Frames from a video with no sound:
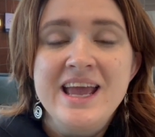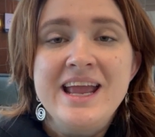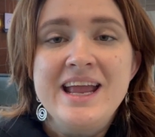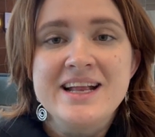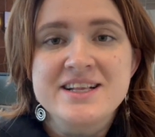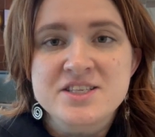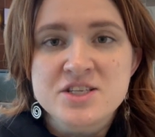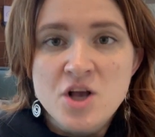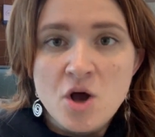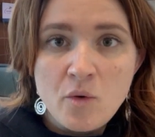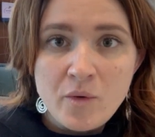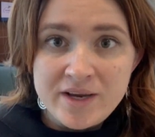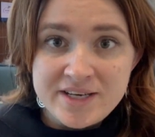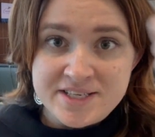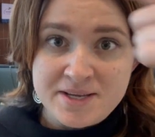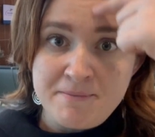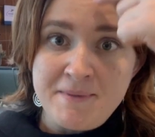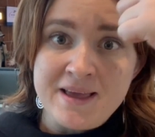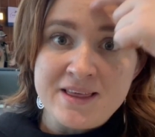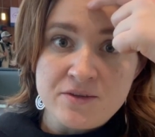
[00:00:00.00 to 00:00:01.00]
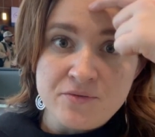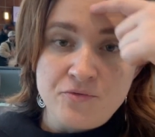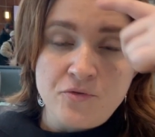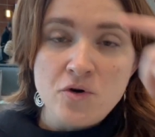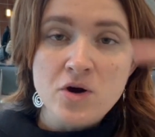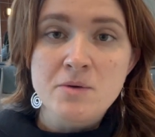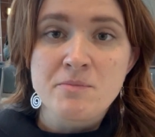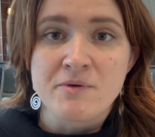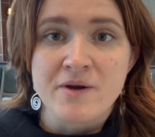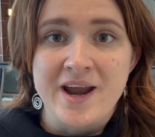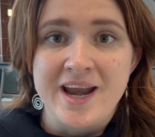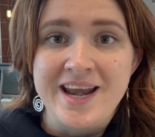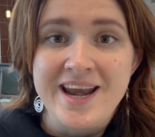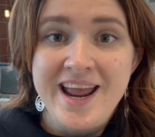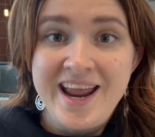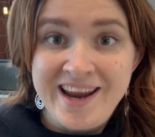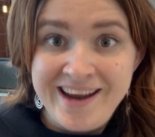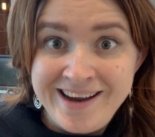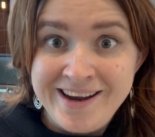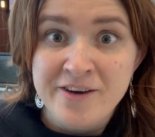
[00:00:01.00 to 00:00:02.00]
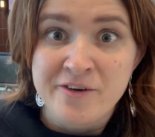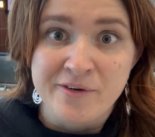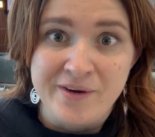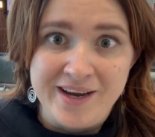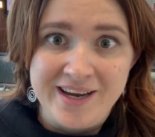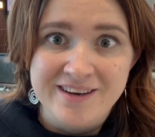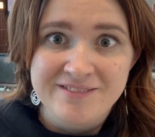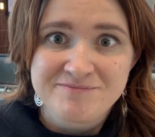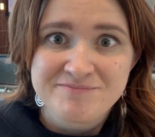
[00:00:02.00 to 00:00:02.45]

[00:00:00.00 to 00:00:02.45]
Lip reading: it's going to make the forebrain angry.